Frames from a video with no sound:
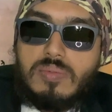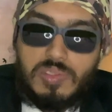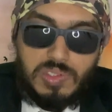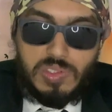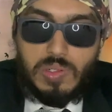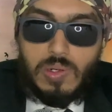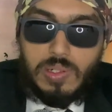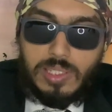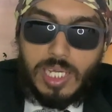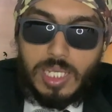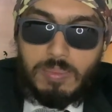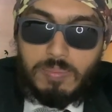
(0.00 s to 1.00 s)
for such a long
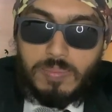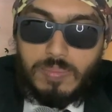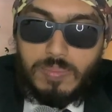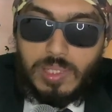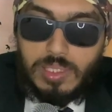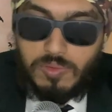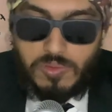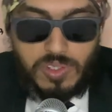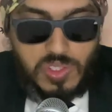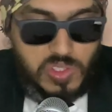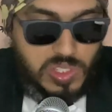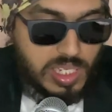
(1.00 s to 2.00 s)
time. And the
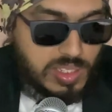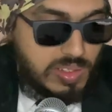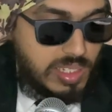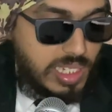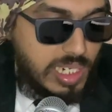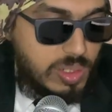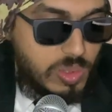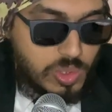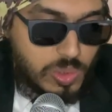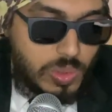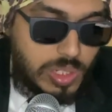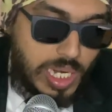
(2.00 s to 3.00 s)
first chance they get to
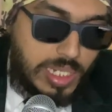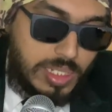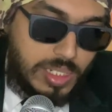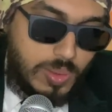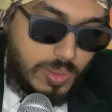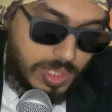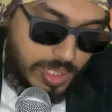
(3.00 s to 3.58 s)
show gratitude,